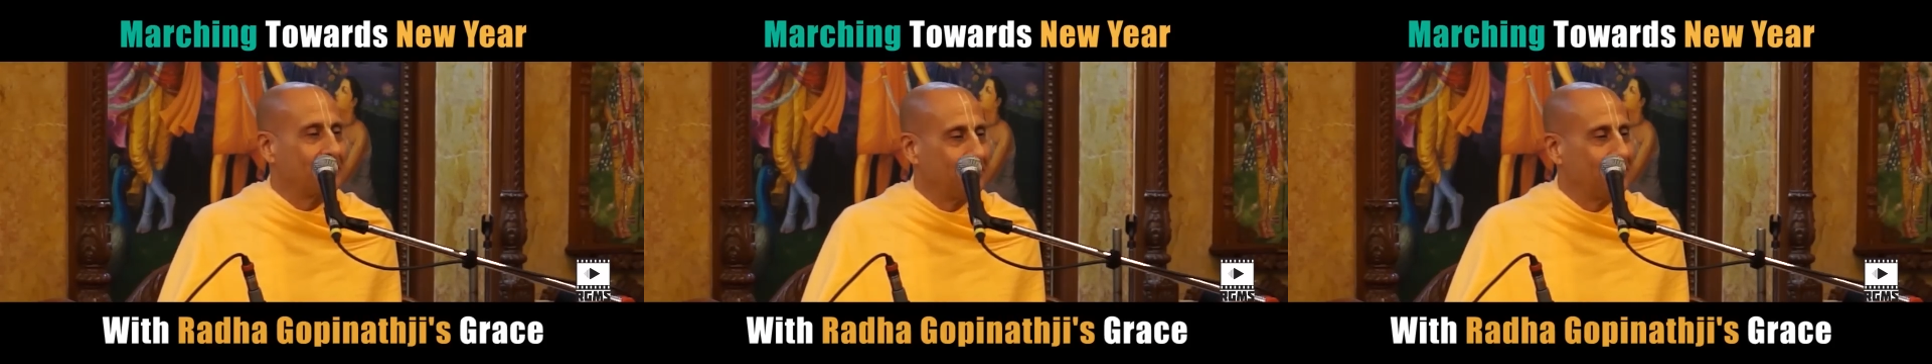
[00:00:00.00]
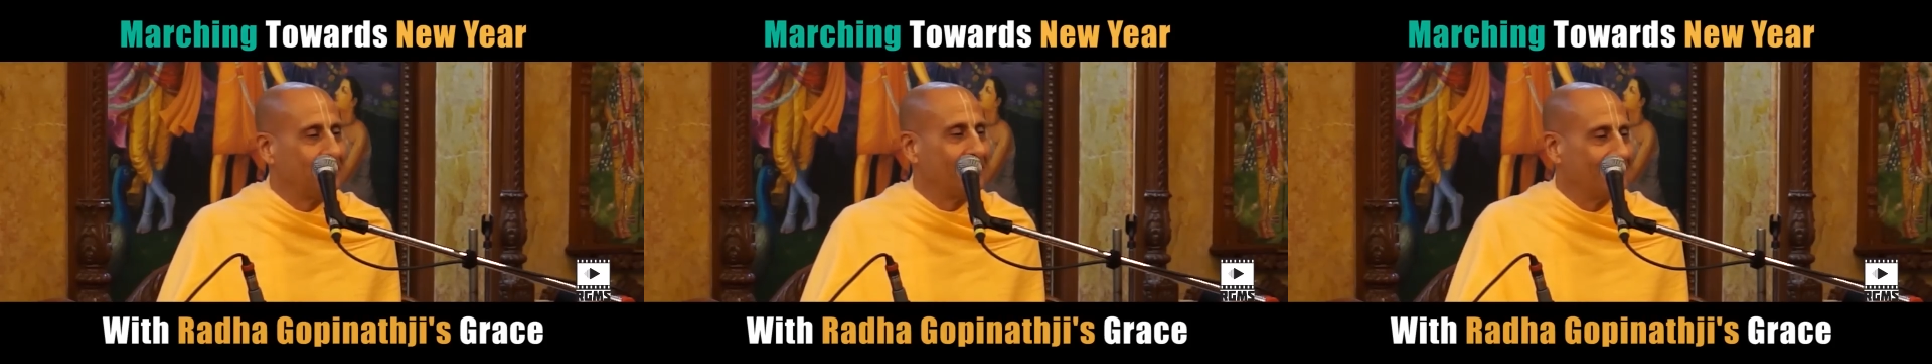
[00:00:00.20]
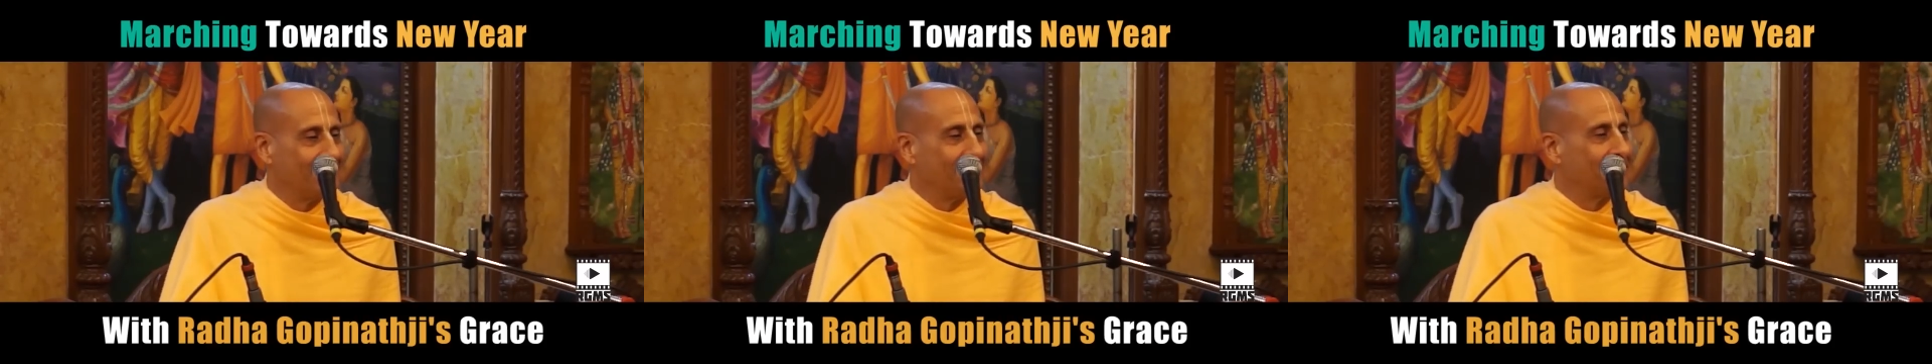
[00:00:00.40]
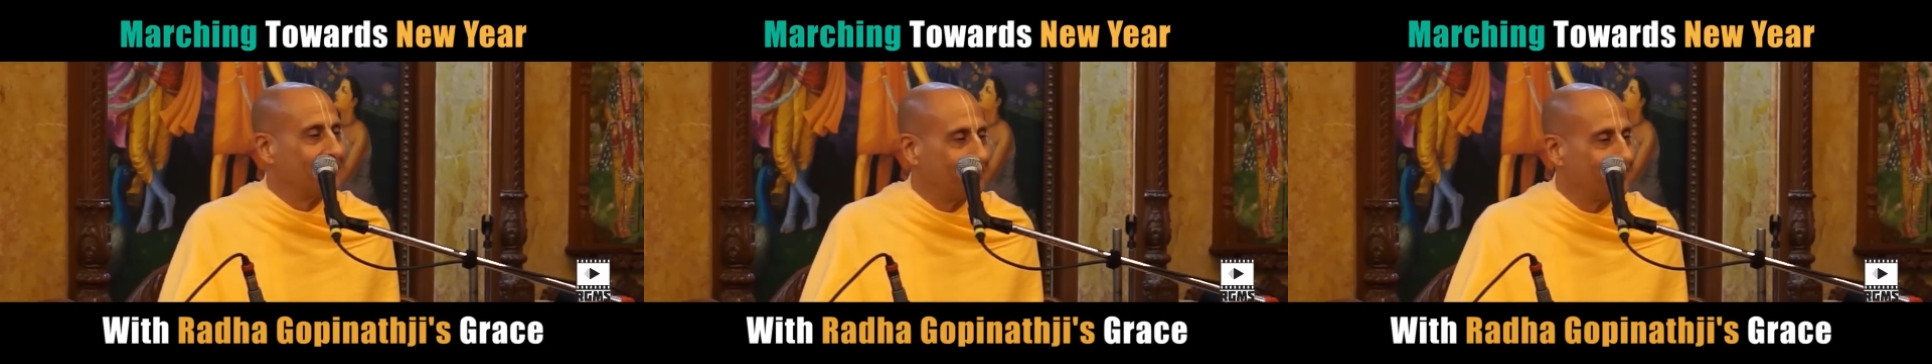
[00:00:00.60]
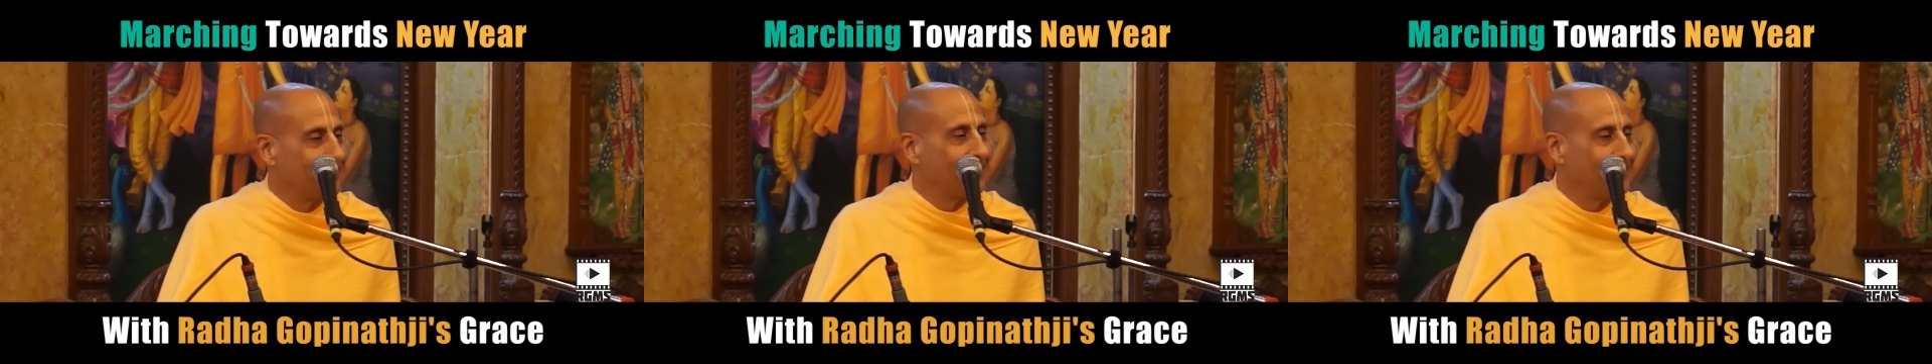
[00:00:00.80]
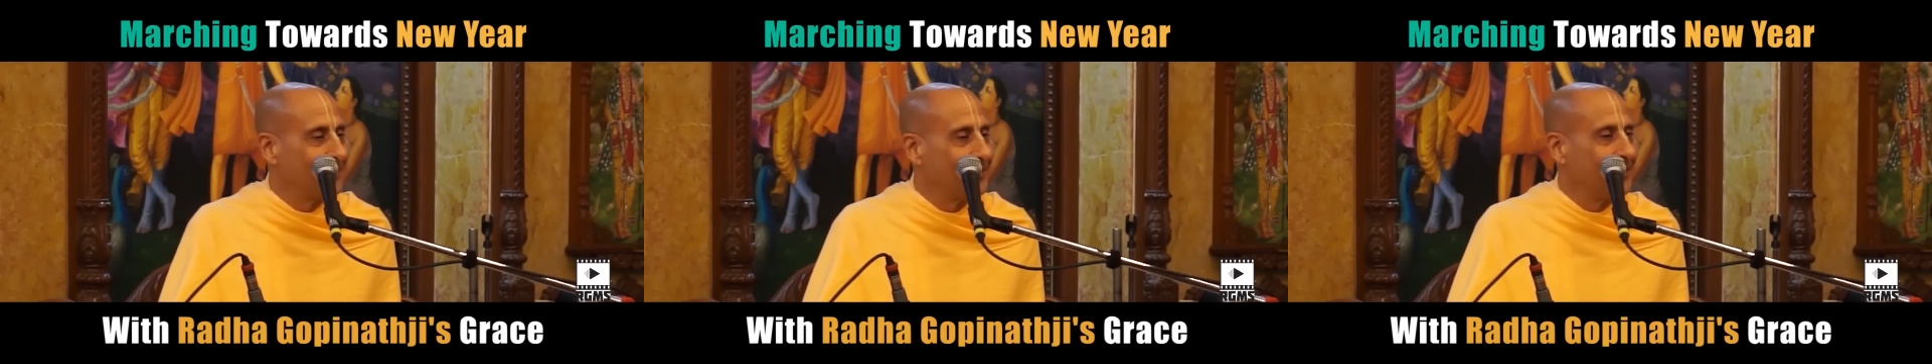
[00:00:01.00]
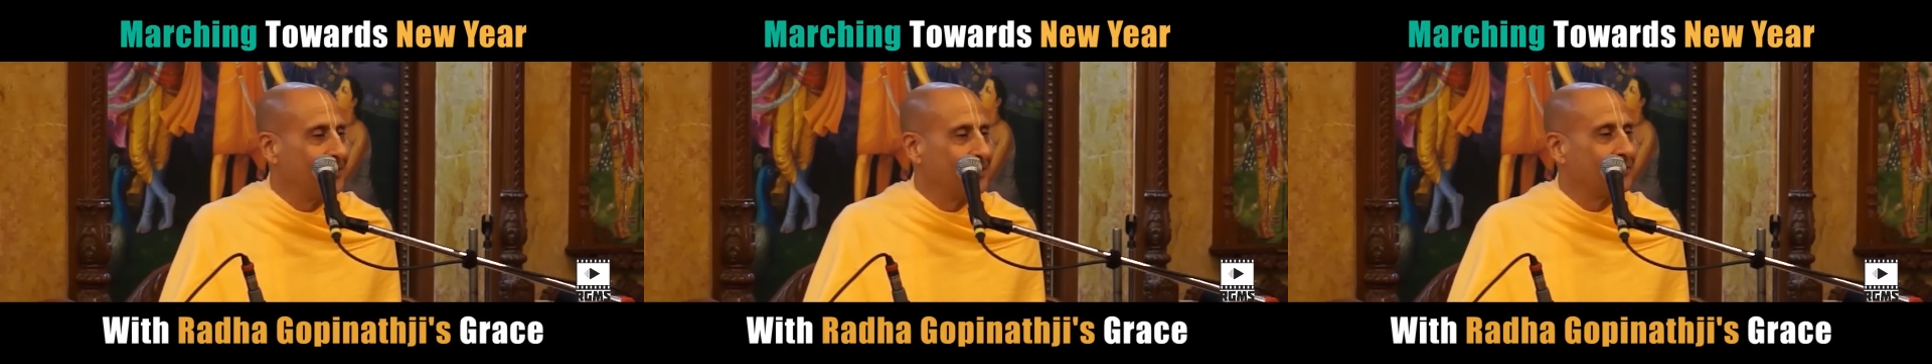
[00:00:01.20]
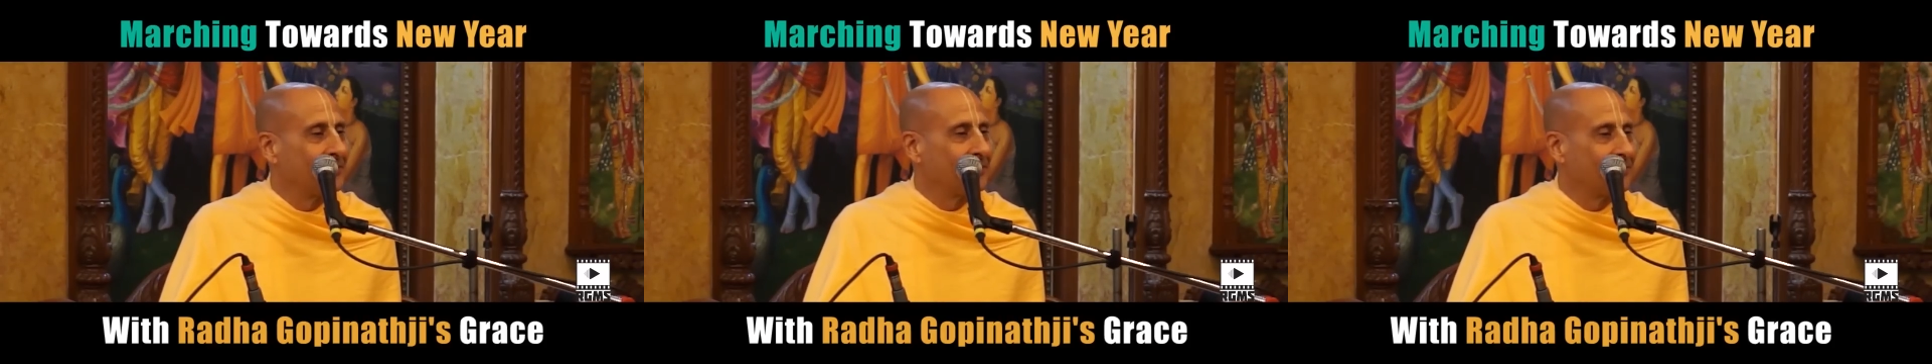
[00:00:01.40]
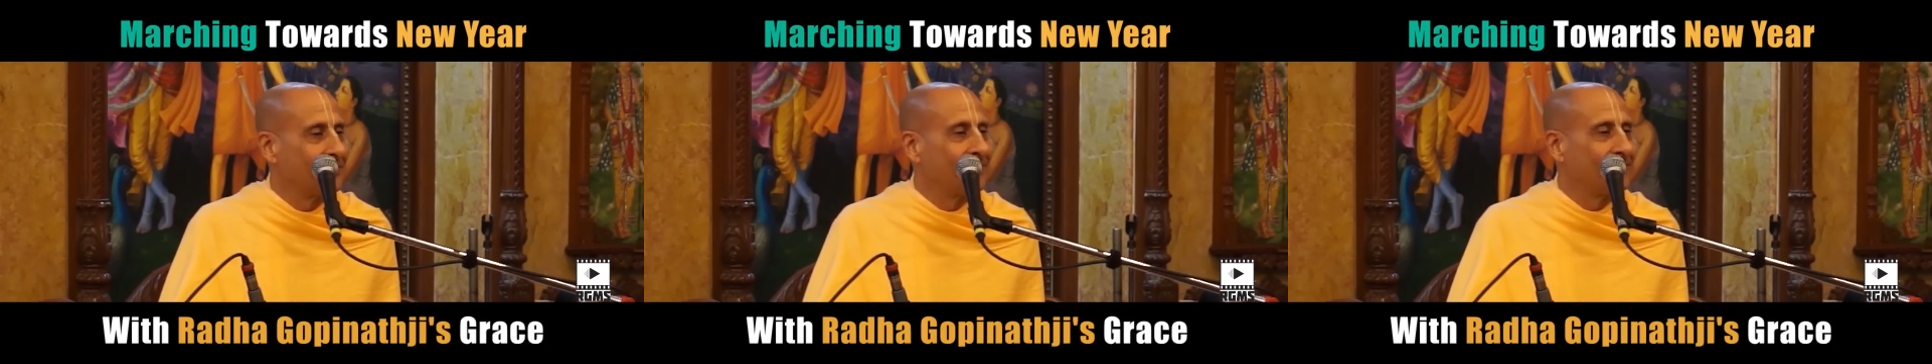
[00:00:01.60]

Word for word: you if, if